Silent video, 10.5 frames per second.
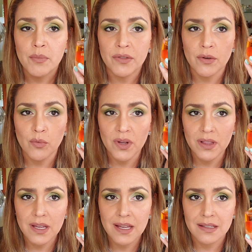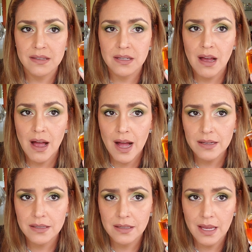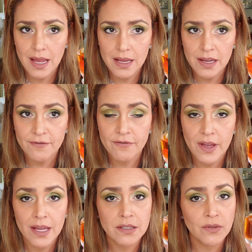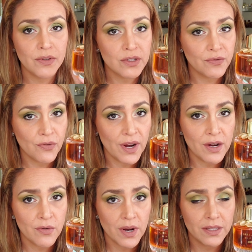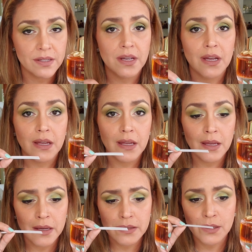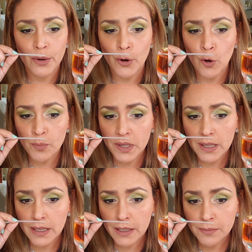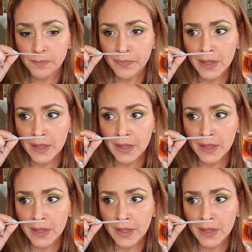But the really intoxicating phase of this fragrance is the opening.